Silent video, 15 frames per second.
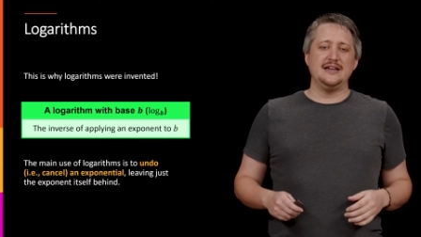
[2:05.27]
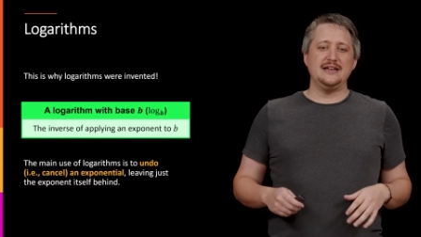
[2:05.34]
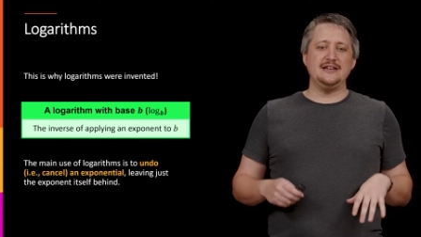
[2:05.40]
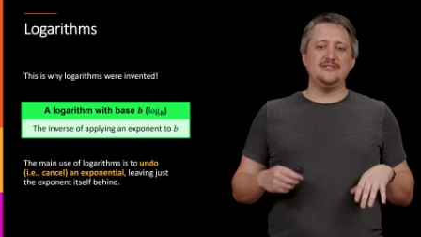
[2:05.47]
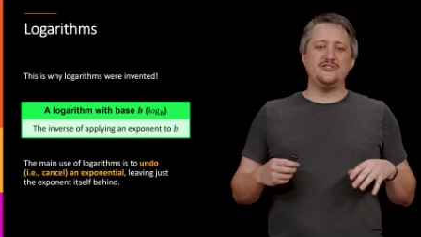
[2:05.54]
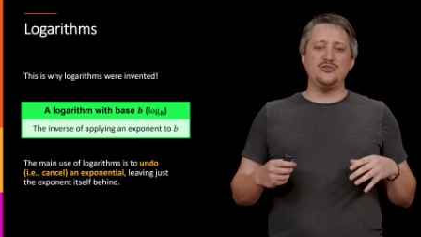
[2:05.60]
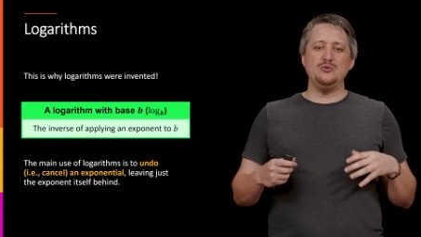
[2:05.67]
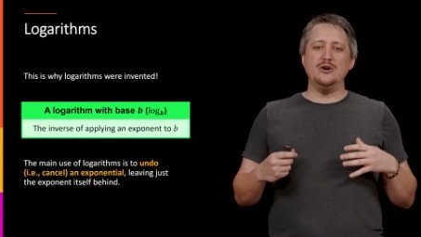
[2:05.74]

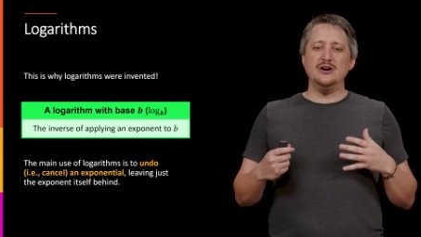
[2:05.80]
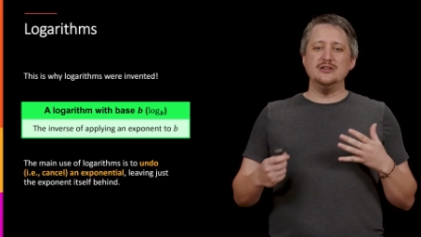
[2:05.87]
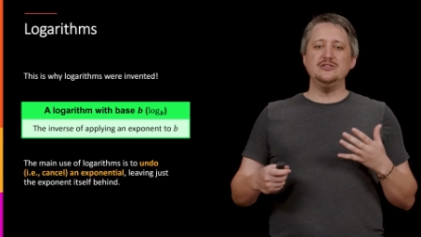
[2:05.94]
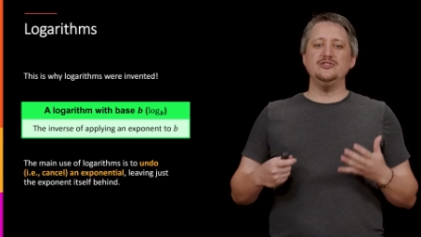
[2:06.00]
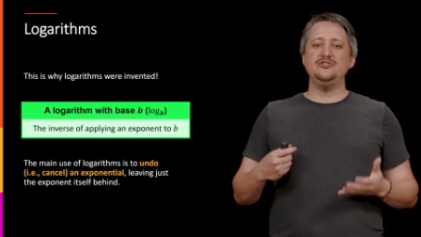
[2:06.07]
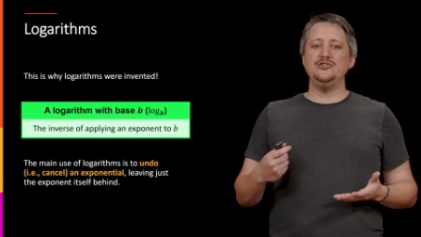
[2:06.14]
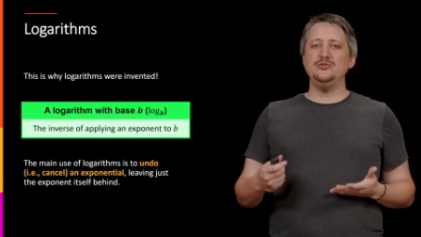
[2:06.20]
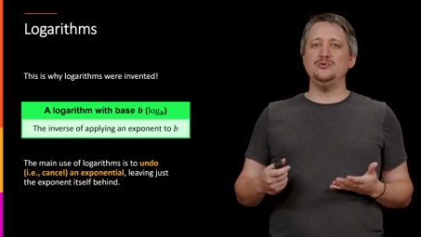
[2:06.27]
is to
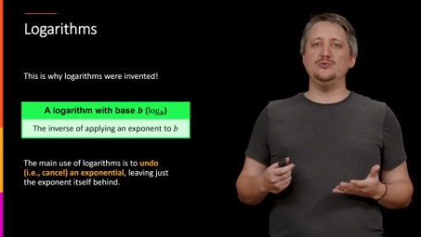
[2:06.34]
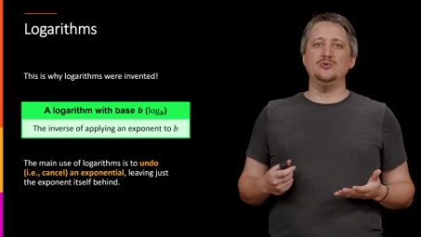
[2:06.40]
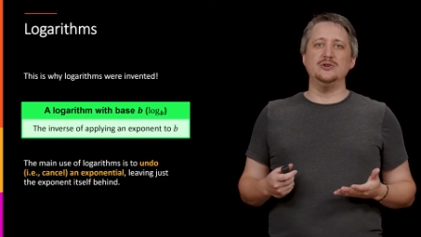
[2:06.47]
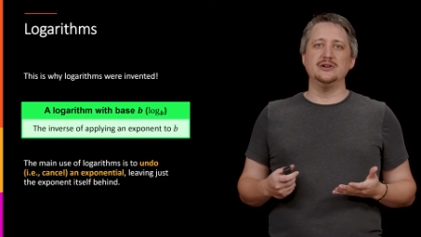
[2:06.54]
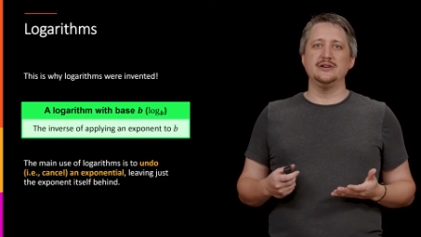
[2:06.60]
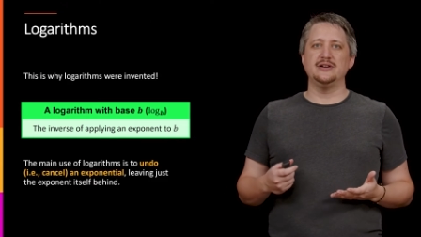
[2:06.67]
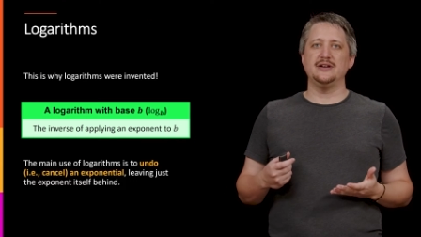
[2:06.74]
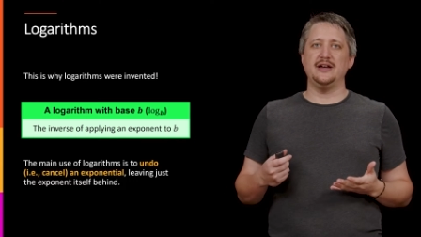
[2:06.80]

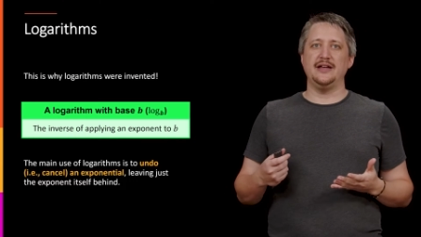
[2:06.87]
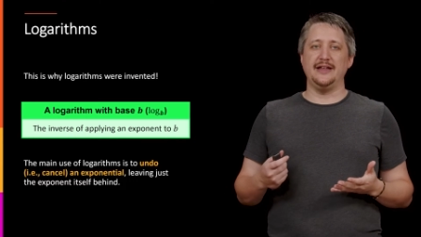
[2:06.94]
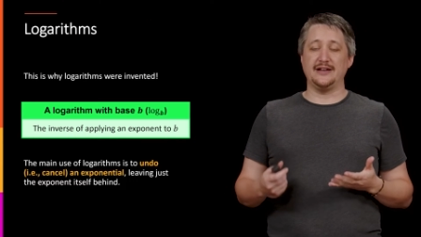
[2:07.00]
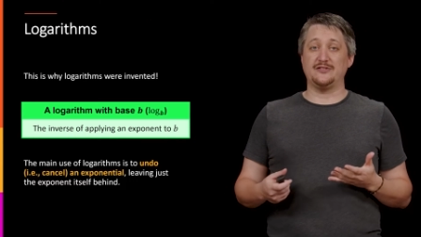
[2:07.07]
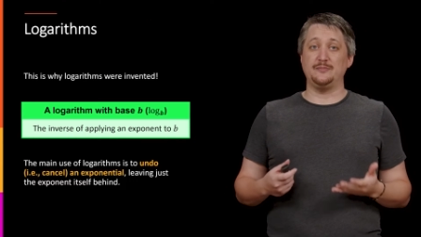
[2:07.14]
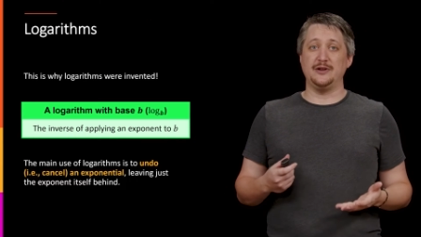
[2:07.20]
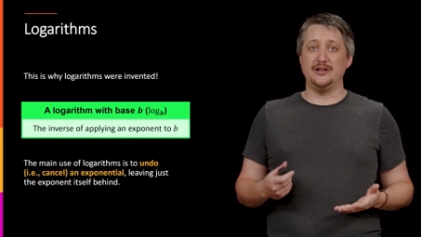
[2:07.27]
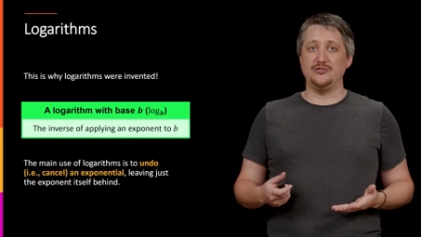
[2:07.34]
undo an
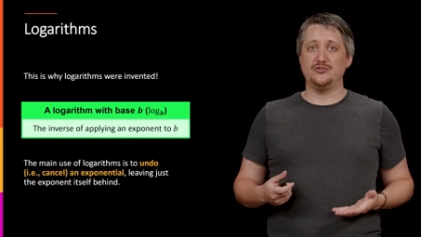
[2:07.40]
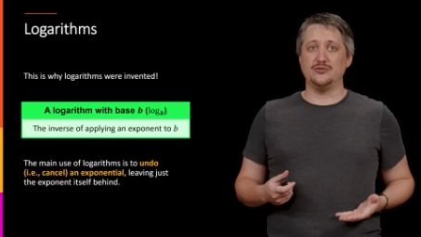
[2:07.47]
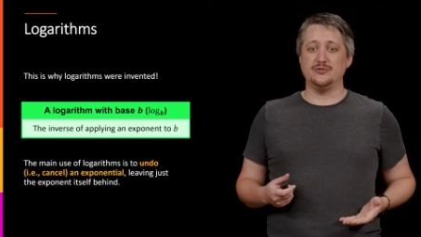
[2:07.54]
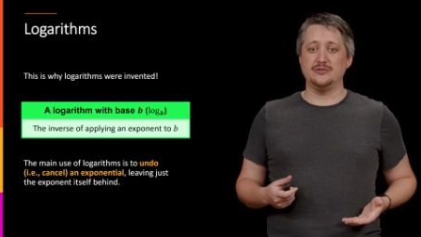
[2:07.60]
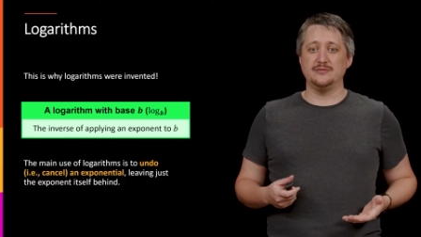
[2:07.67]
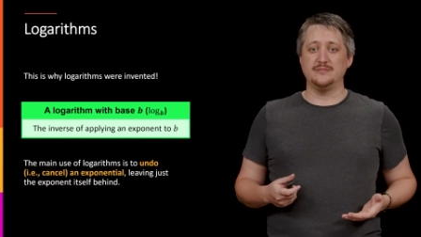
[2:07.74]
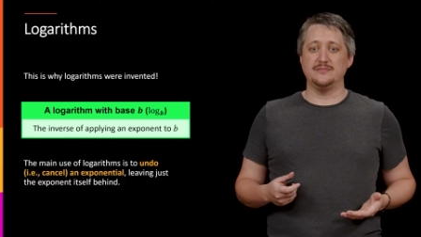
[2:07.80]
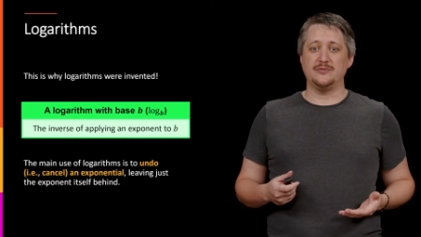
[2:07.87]

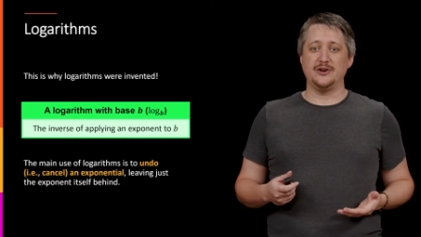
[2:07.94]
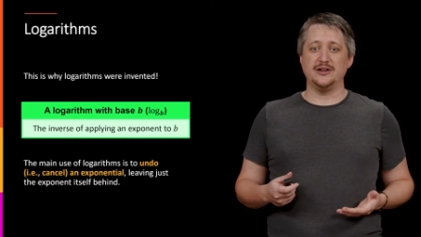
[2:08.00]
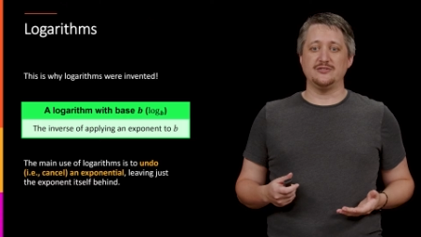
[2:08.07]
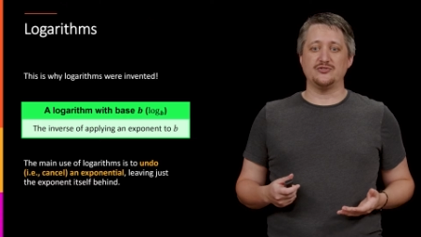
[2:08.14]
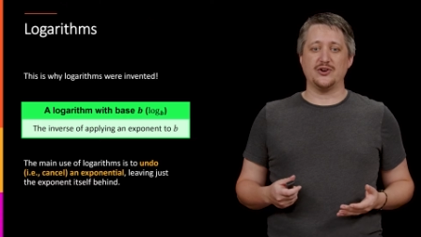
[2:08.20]
exponential, right?